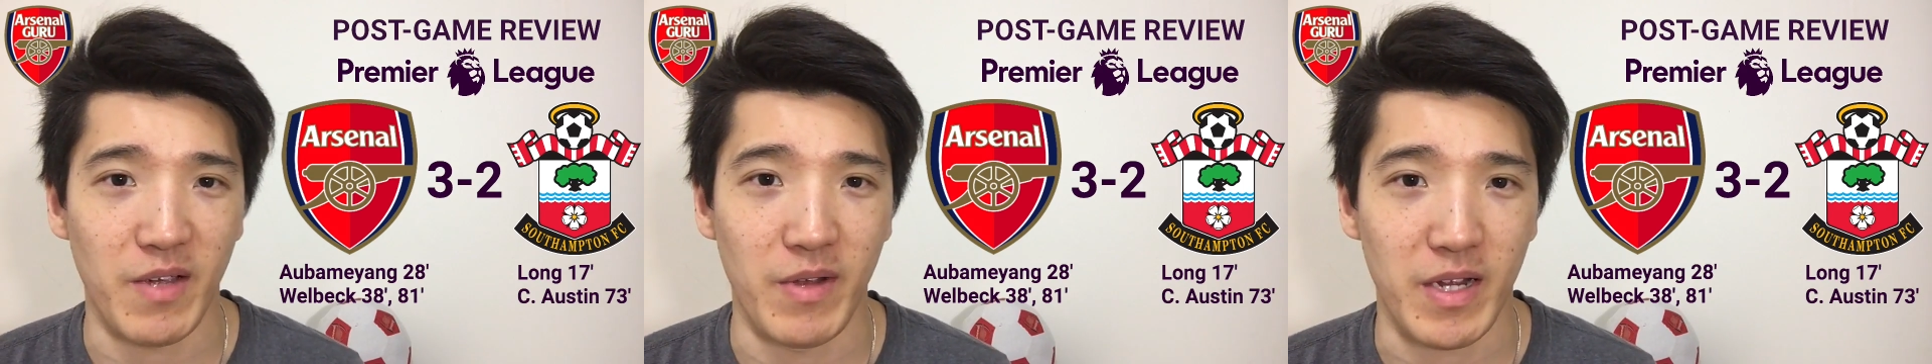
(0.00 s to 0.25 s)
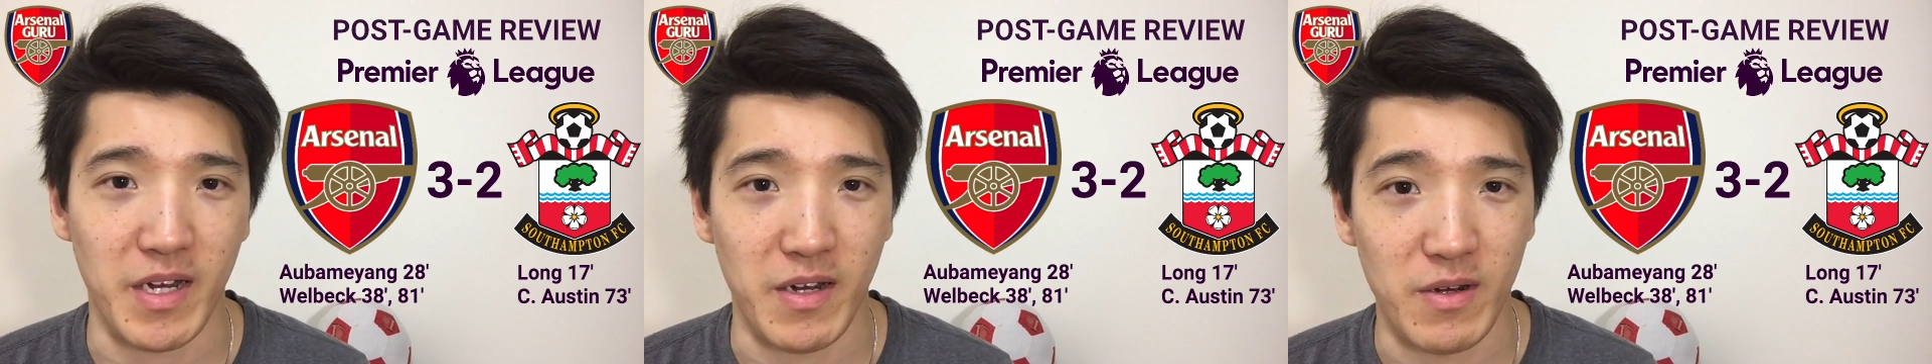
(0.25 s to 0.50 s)

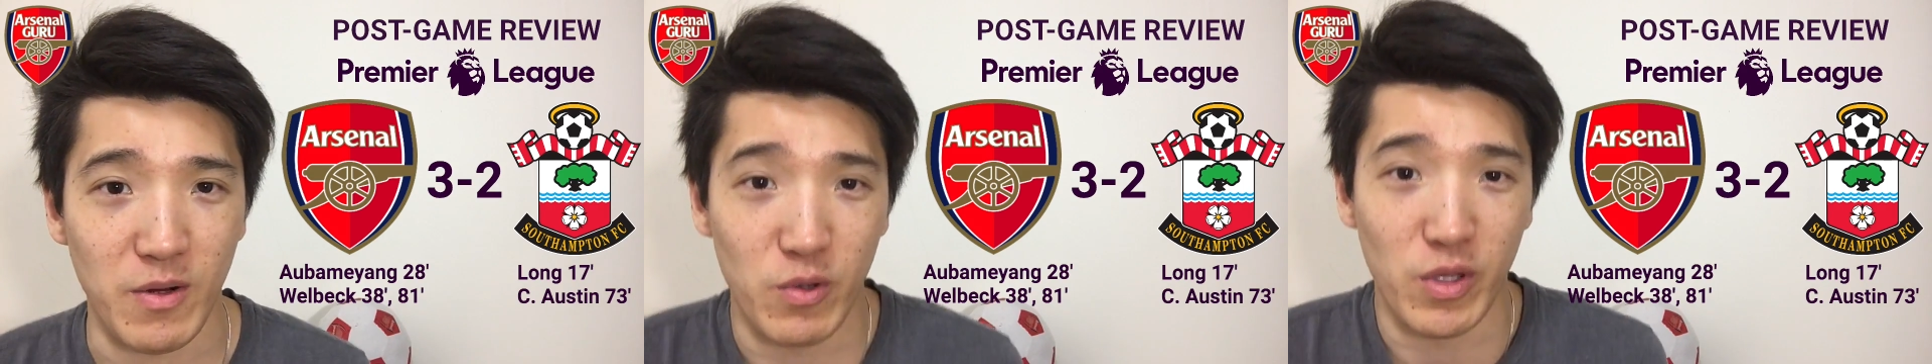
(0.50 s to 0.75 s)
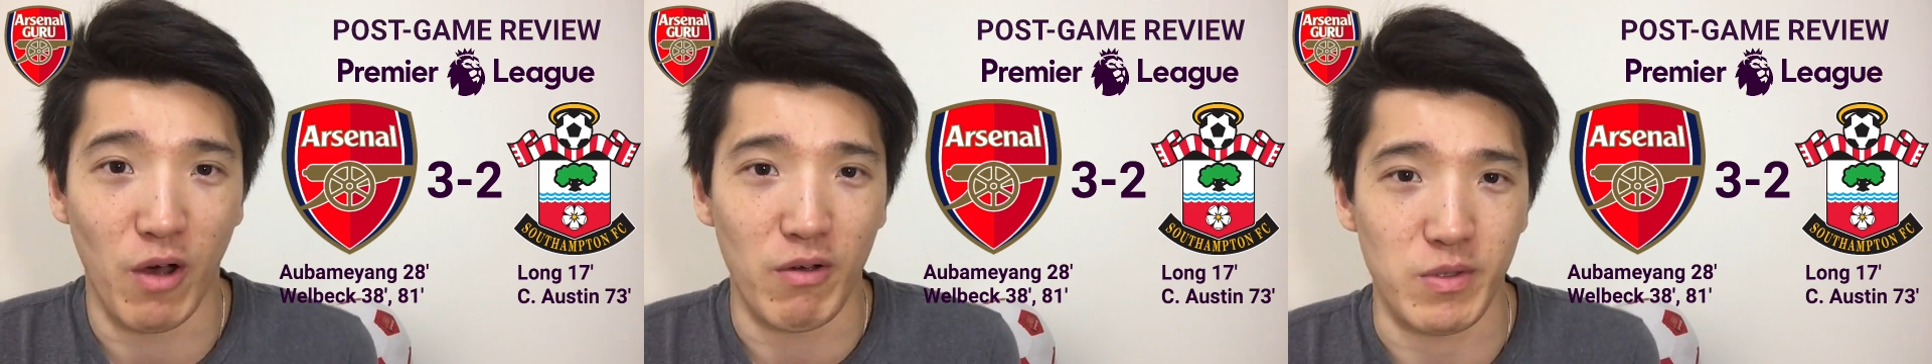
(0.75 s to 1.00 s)
Wenger, who
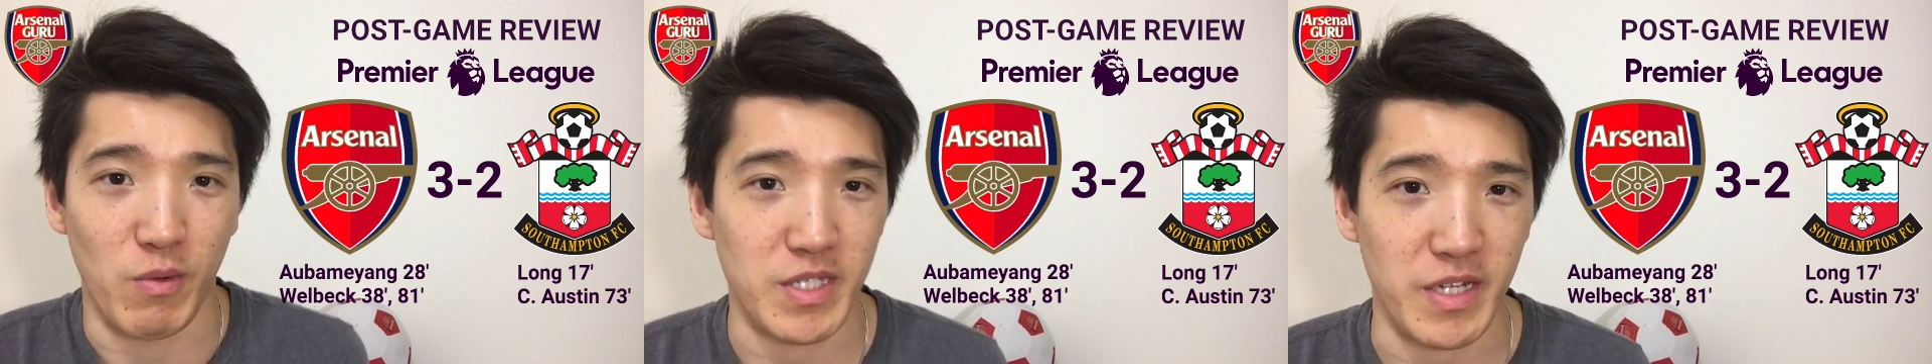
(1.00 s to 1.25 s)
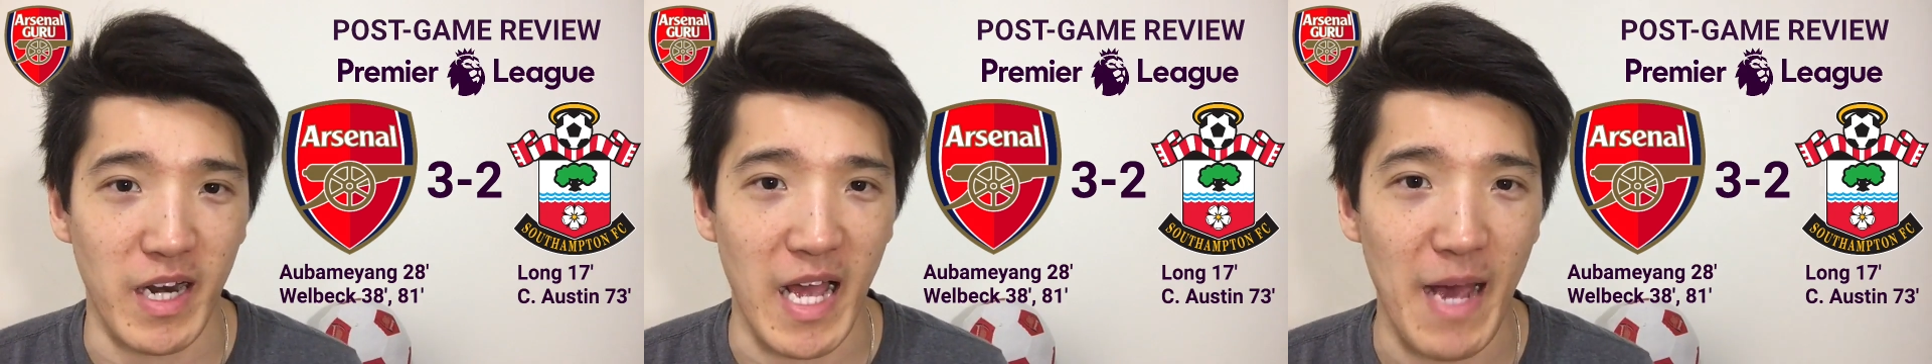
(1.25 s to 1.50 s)
knows what's
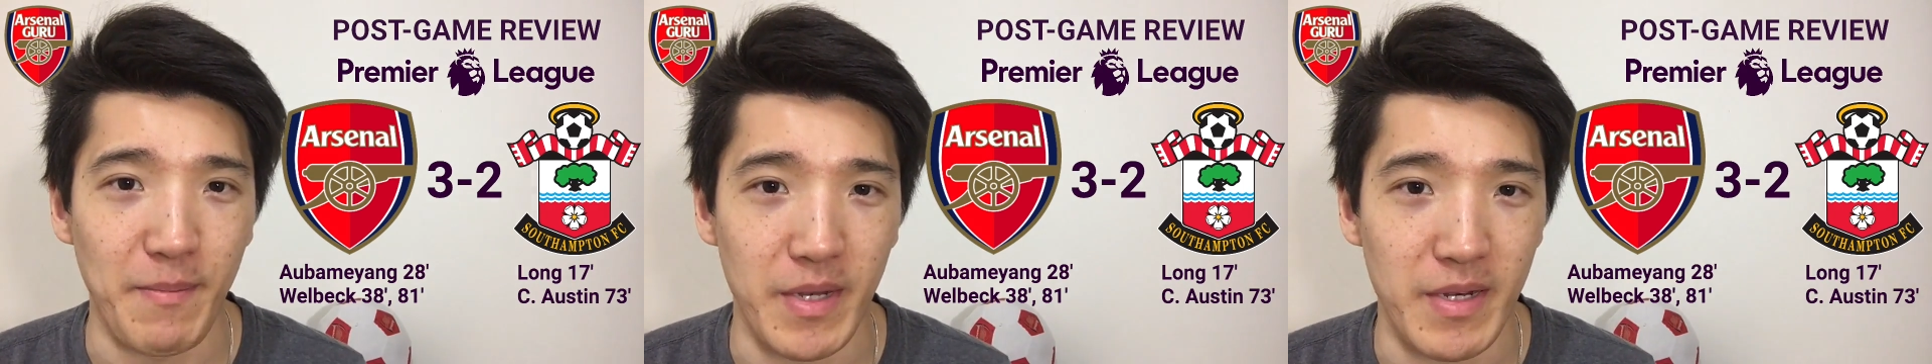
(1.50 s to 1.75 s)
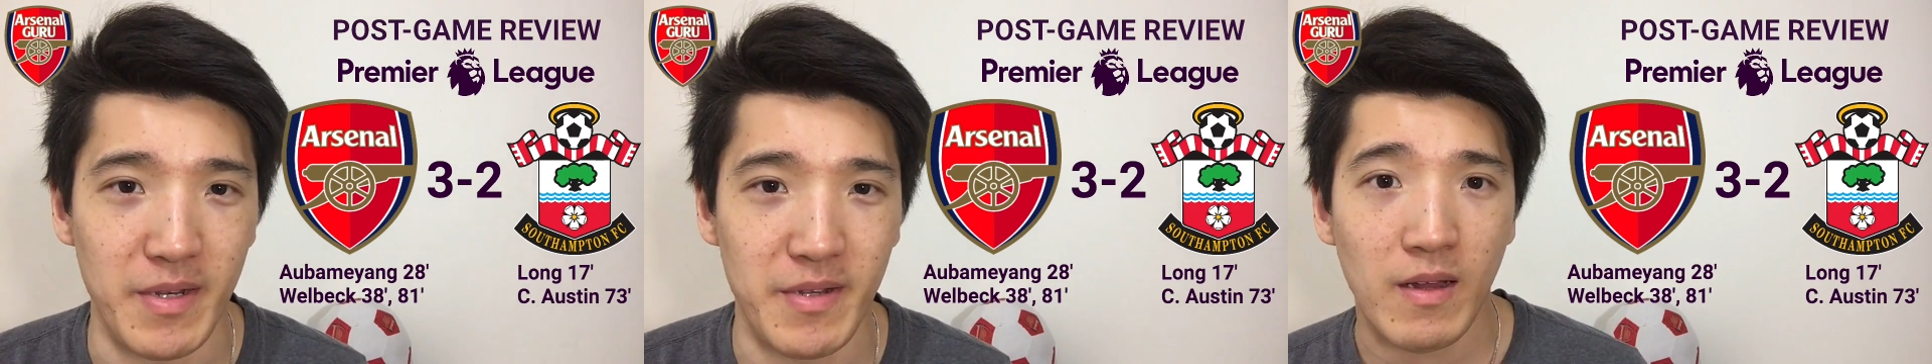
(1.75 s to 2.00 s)
gonna happen.